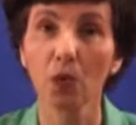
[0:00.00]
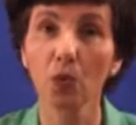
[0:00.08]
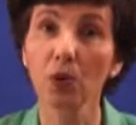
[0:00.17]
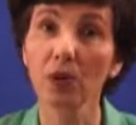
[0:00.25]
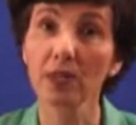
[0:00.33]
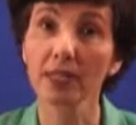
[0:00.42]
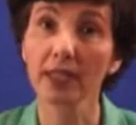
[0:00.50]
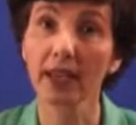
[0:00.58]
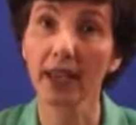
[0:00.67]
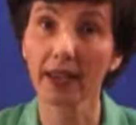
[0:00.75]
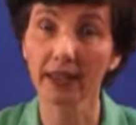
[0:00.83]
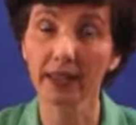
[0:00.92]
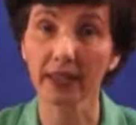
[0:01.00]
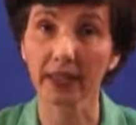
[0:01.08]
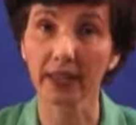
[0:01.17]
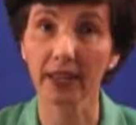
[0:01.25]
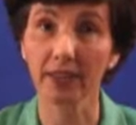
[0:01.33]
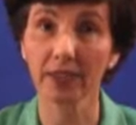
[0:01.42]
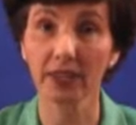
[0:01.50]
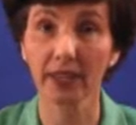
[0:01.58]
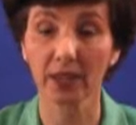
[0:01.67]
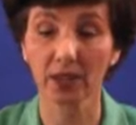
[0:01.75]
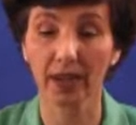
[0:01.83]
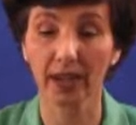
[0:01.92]
words ending in the
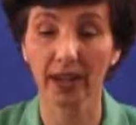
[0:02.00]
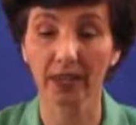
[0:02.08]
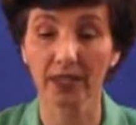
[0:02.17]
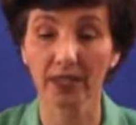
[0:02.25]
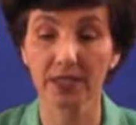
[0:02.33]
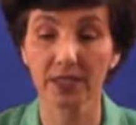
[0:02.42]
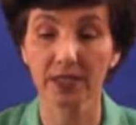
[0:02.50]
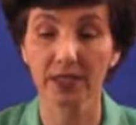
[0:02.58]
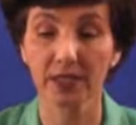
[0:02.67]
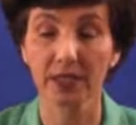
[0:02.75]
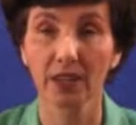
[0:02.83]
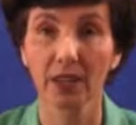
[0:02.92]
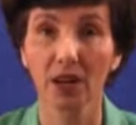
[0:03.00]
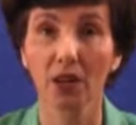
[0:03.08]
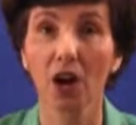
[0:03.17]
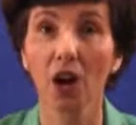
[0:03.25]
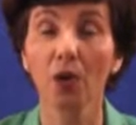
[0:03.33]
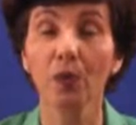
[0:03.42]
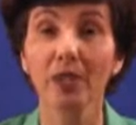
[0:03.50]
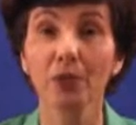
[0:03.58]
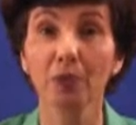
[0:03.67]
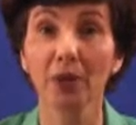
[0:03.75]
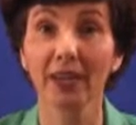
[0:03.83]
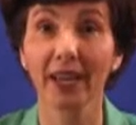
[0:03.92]
letter X are
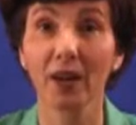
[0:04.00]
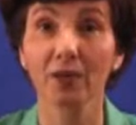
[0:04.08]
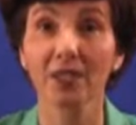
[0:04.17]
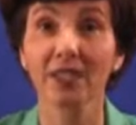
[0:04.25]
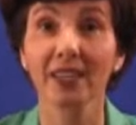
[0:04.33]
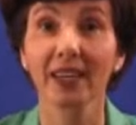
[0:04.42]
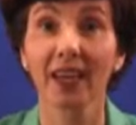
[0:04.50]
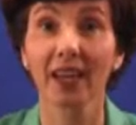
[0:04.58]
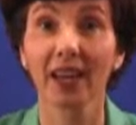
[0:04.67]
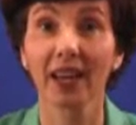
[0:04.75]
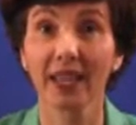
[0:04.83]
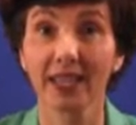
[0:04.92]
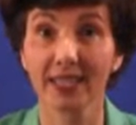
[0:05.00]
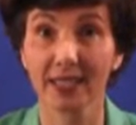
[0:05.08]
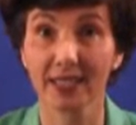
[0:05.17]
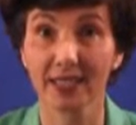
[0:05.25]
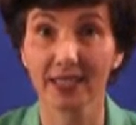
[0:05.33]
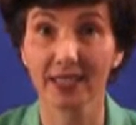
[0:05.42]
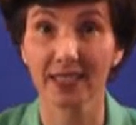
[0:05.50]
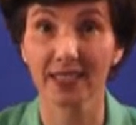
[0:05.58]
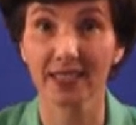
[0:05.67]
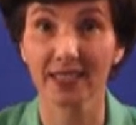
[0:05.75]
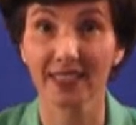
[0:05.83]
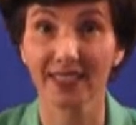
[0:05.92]
always pronounced X,
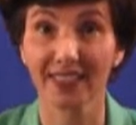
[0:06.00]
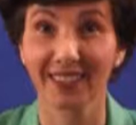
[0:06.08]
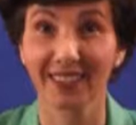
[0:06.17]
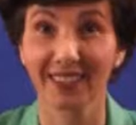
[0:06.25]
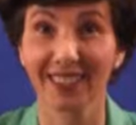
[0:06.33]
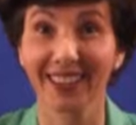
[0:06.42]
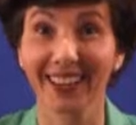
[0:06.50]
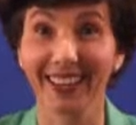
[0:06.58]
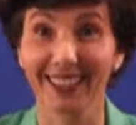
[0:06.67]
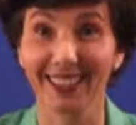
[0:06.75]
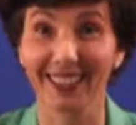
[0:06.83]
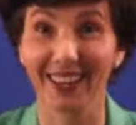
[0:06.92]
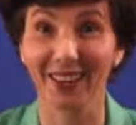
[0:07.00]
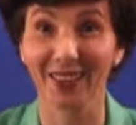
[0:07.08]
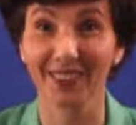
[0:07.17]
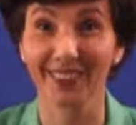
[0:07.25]
the K sound.